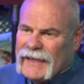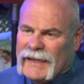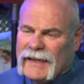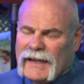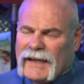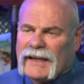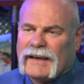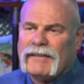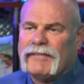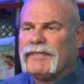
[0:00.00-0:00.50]
the
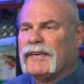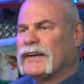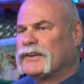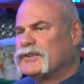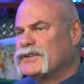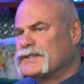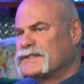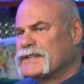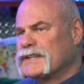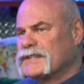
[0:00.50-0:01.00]
heat can
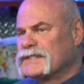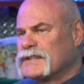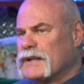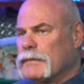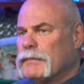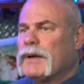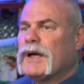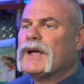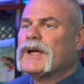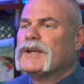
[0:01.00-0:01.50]
affect your
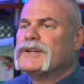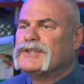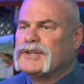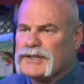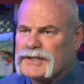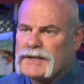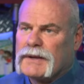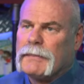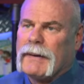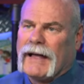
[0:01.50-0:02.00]
system
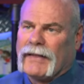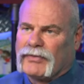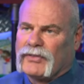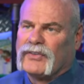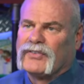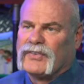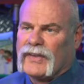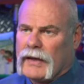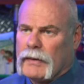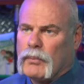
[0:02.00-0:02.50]
just
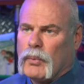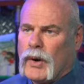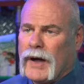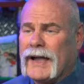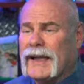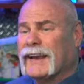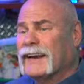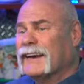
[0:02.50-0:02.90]
about the same